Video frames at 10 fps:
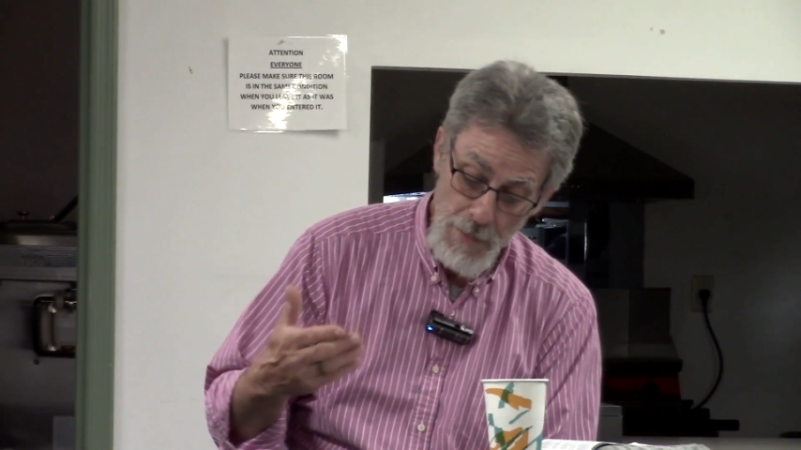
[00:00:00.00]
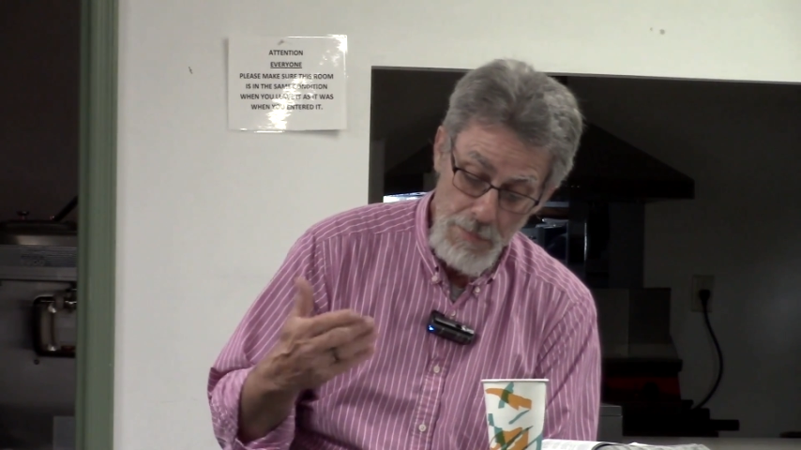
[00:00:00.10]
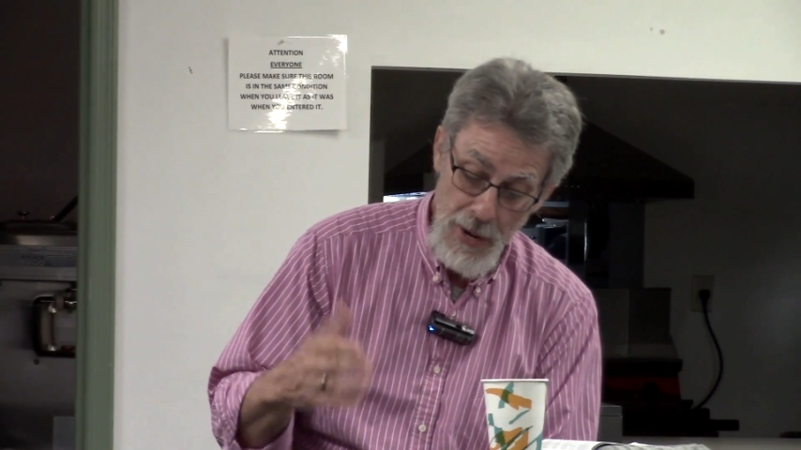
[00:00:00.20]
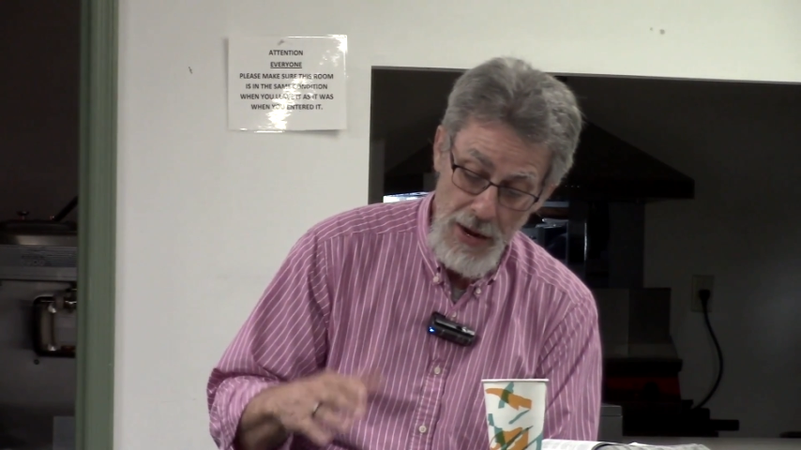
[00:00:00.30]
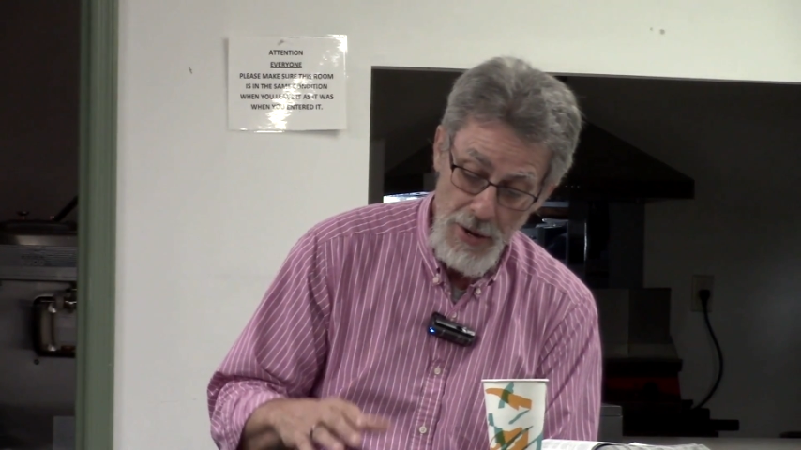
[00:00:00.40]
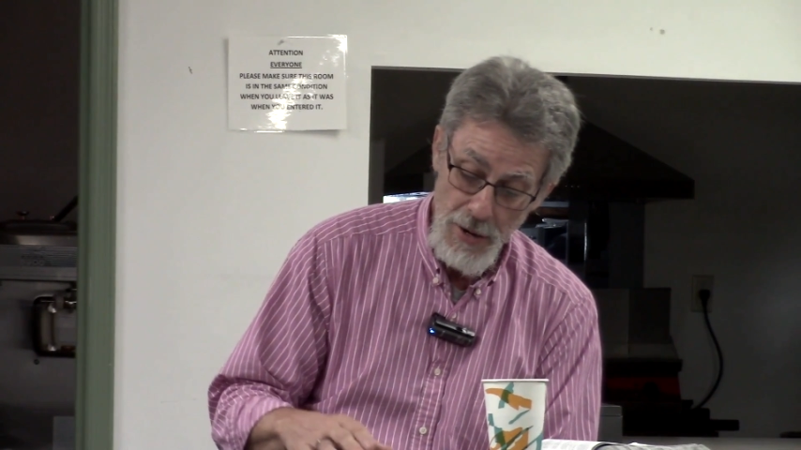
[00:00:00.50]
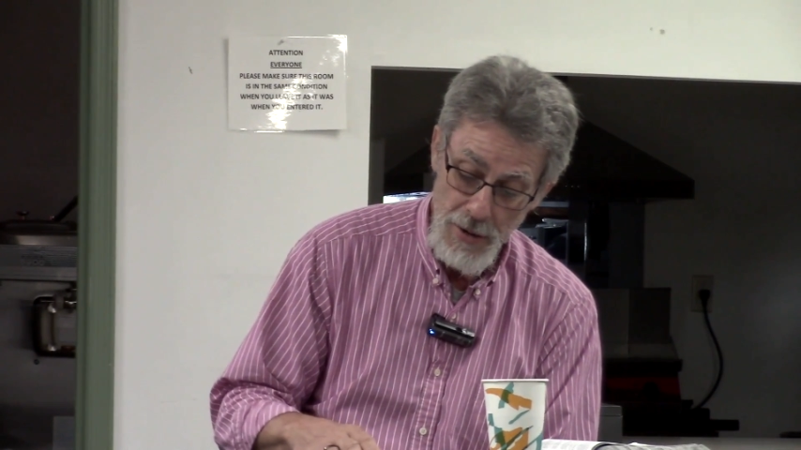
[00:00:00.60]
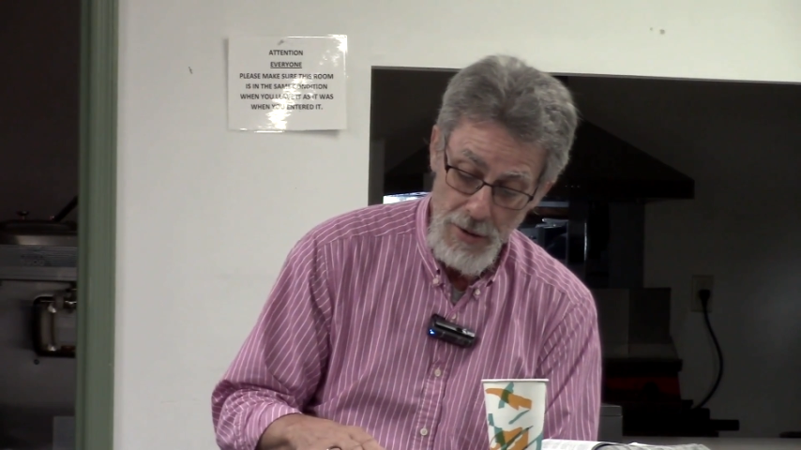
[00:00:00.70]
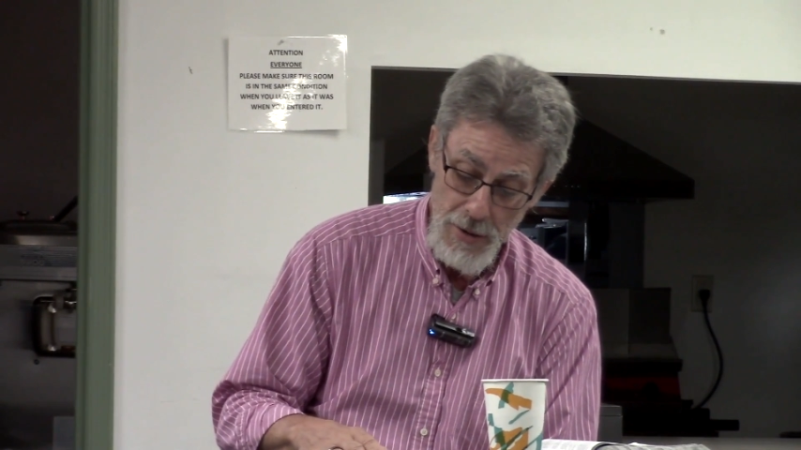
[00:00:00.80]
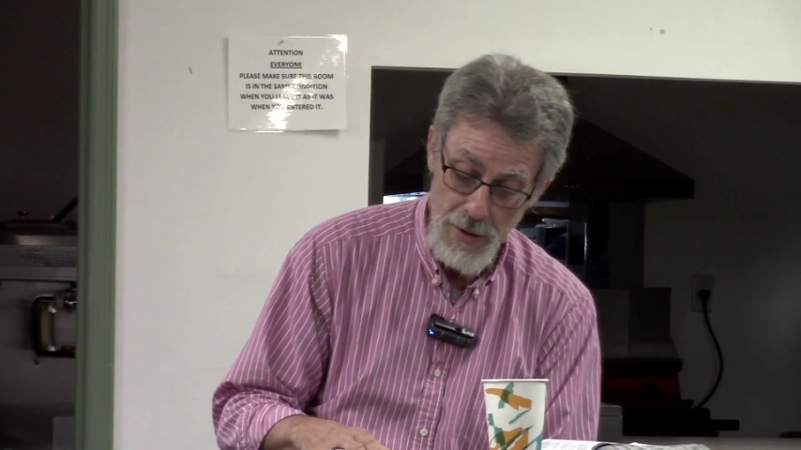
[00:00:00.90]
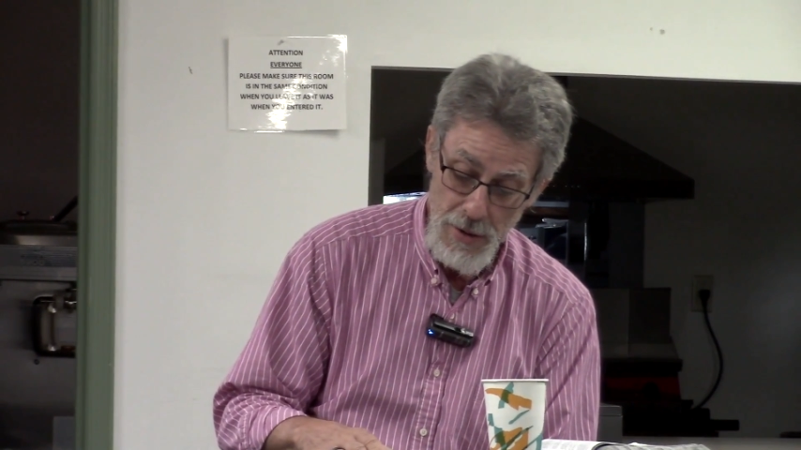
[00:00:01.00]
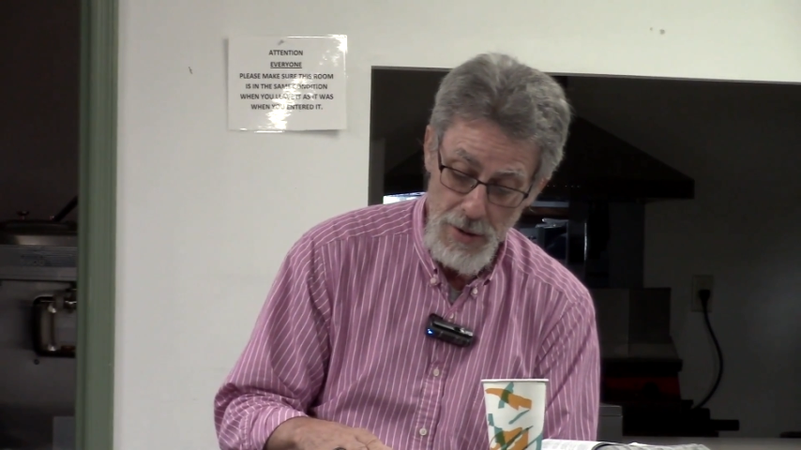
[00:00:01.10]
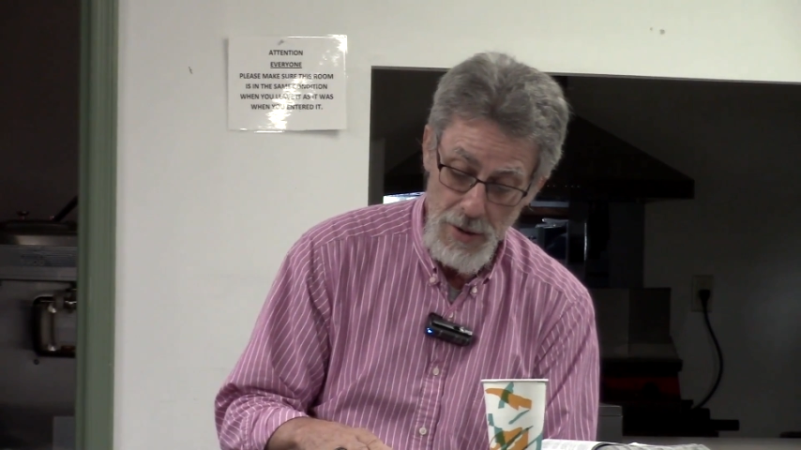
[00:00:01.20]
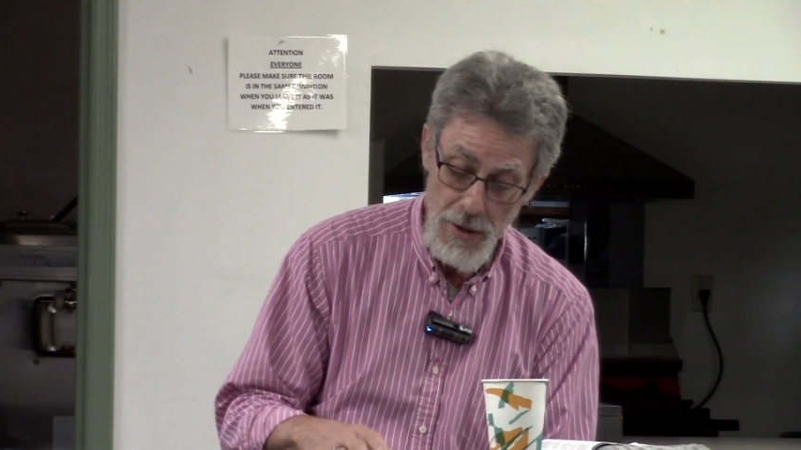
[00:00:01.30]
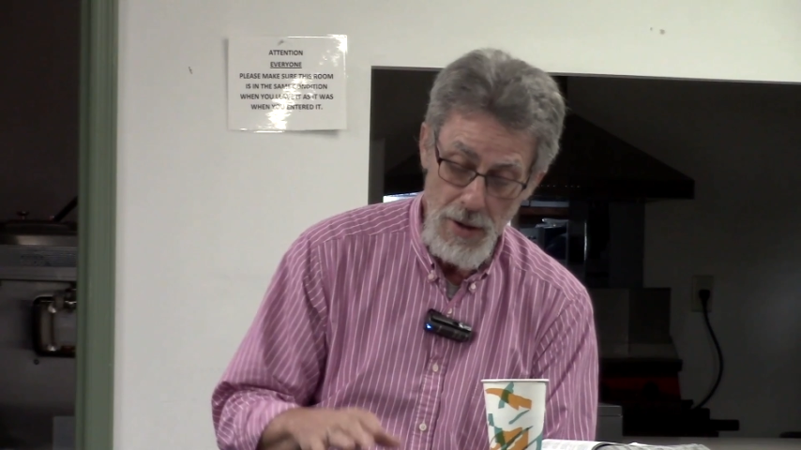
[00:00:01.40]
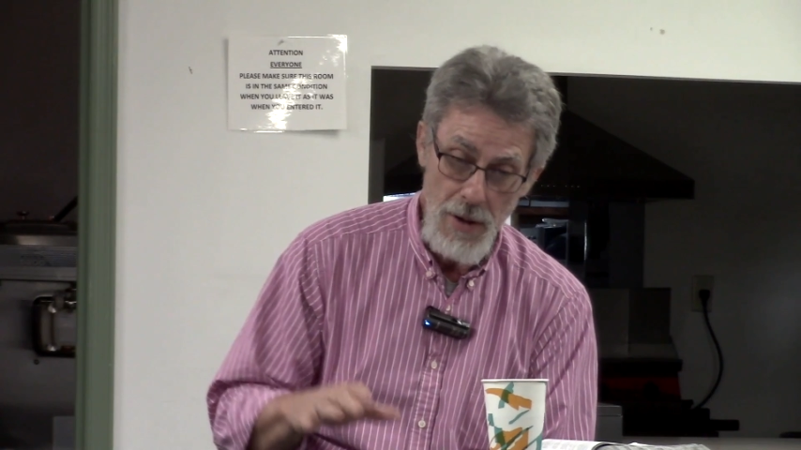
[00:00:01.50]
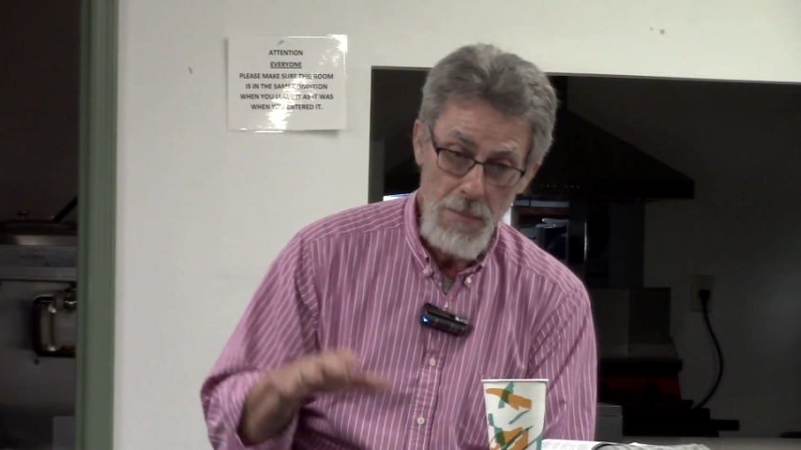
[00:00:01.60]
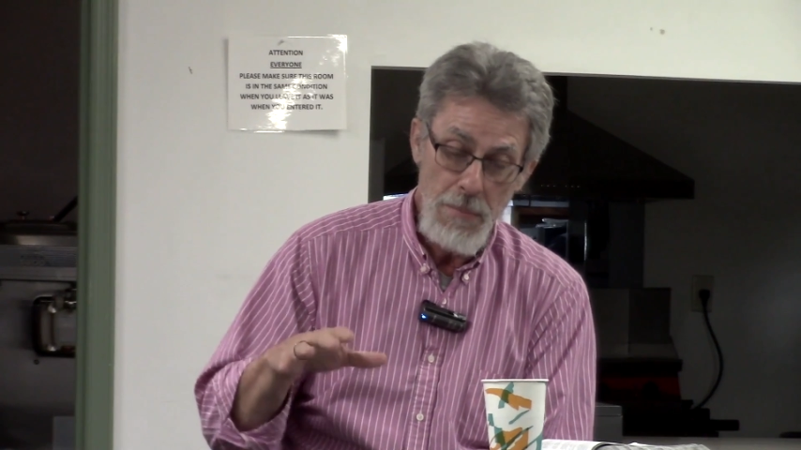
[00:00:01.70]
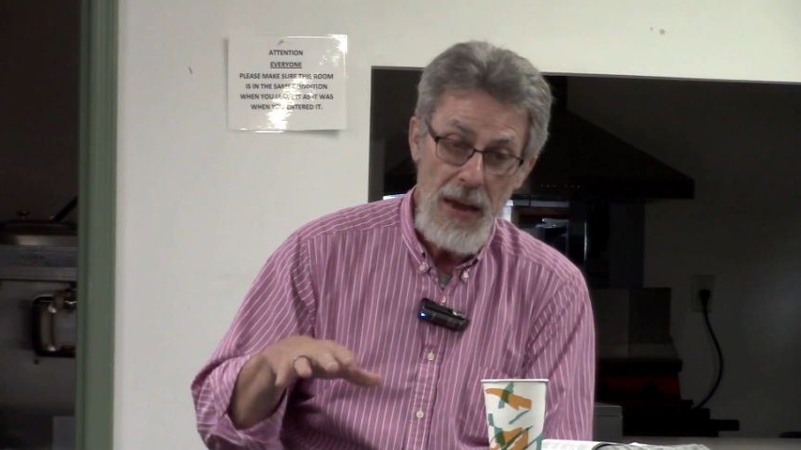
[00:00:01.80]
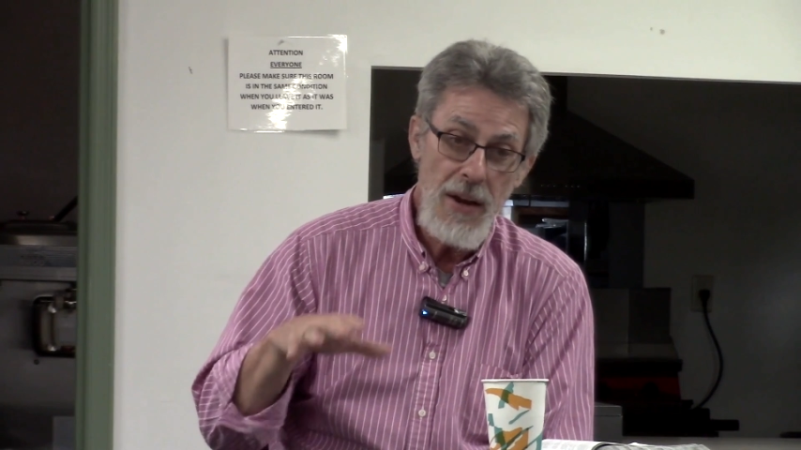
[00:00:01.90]
Peter,
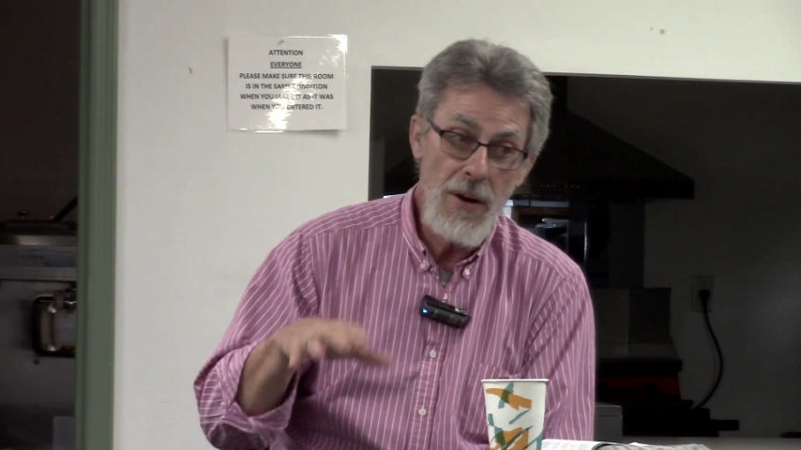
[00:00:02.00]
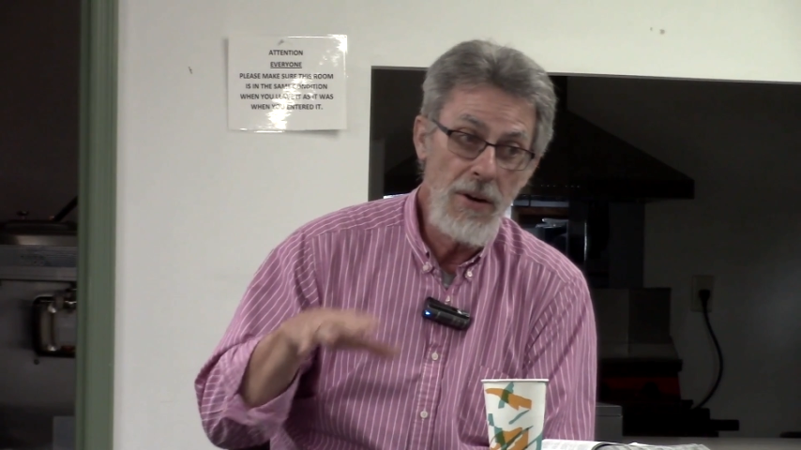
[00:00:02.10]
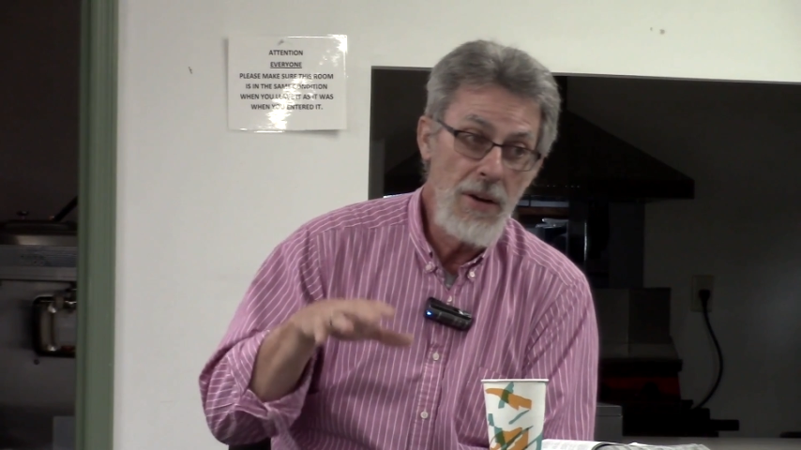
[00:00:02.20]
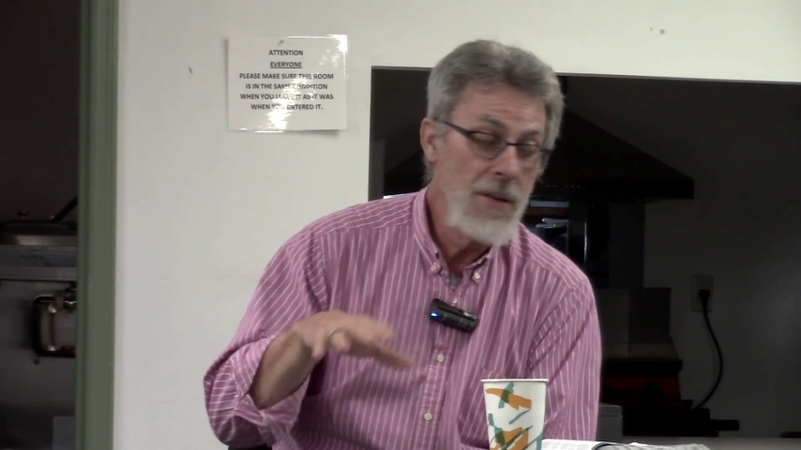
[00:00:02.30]
Peter